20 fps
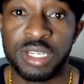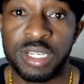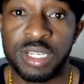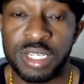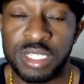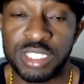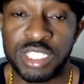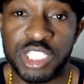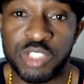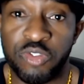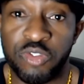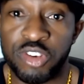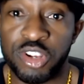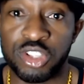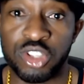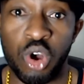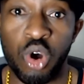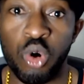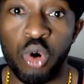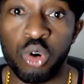Just for the
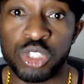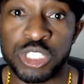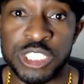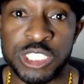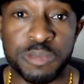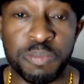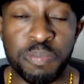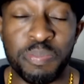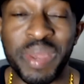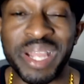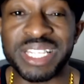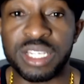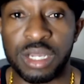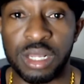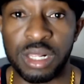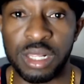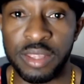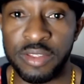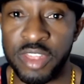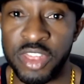whole spectacle
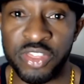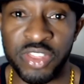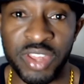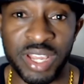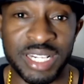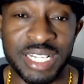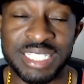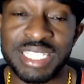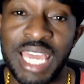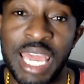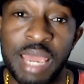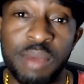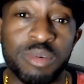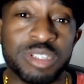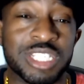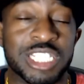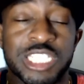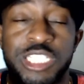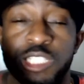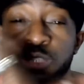of the thing. This game was a
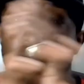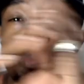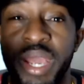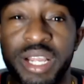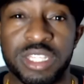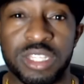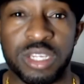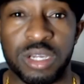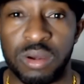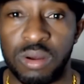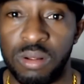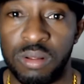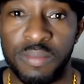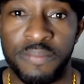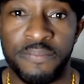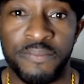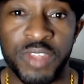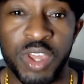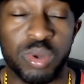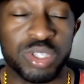spectacle.
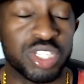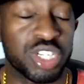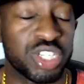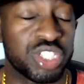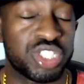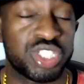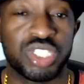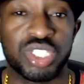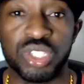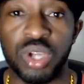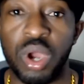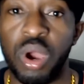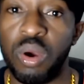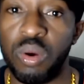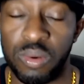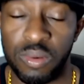It was a show.